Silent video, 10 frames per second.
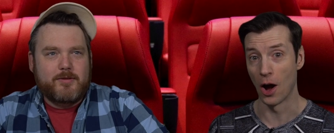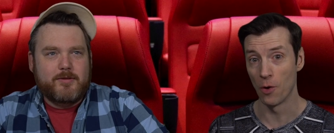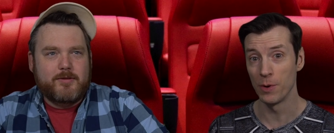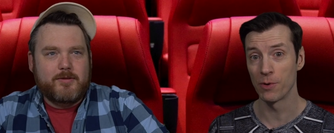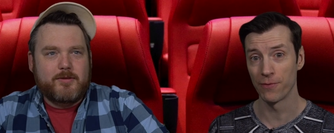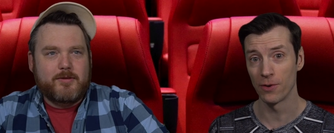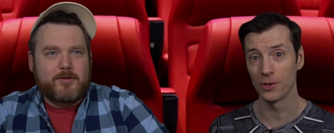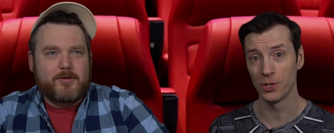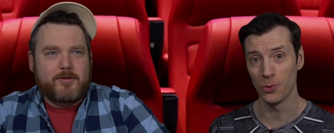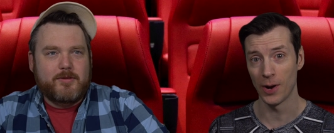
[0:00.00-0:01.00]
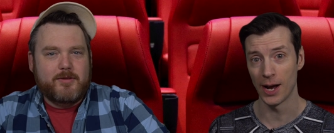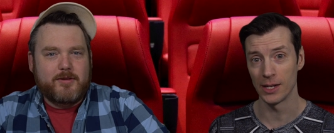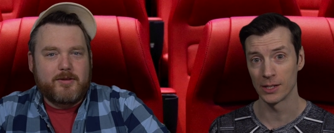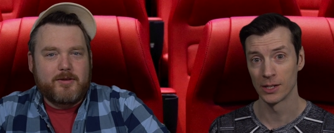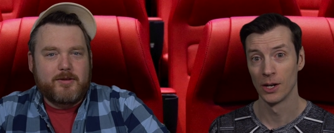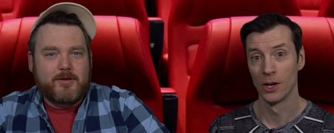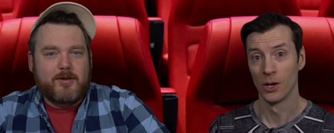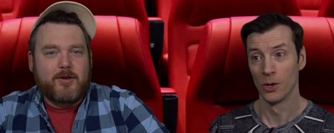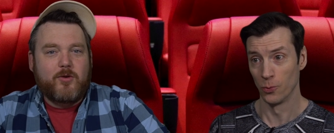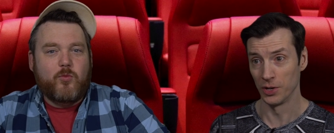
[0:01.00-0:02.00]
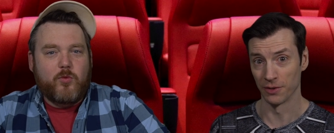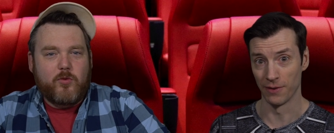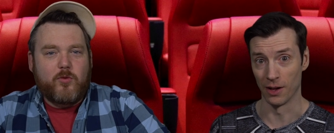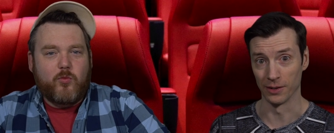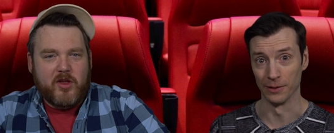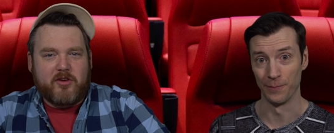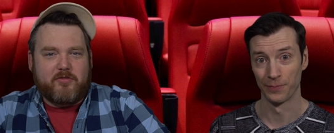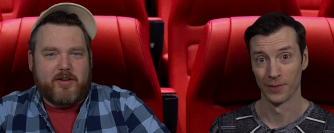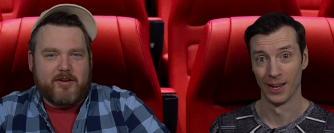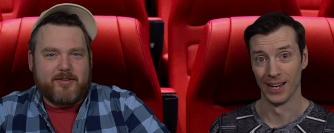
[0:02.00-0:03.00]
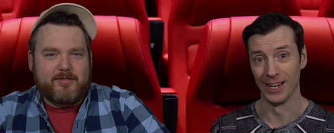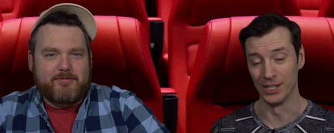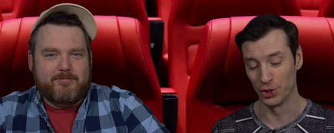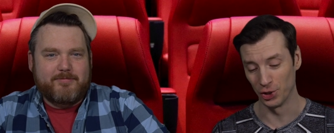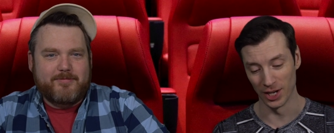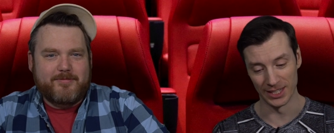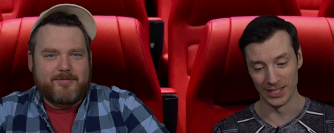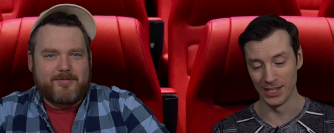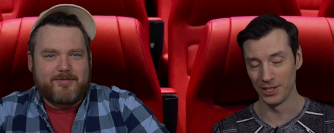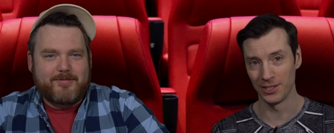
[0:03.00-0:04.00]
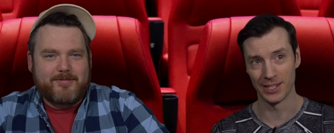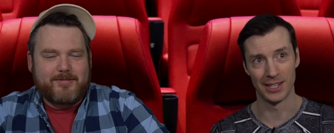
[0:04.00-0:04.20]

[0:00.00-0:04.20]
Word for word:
Speaker 1: that will be referred to as Winter Falcon. Winter Falcon. It's just easier to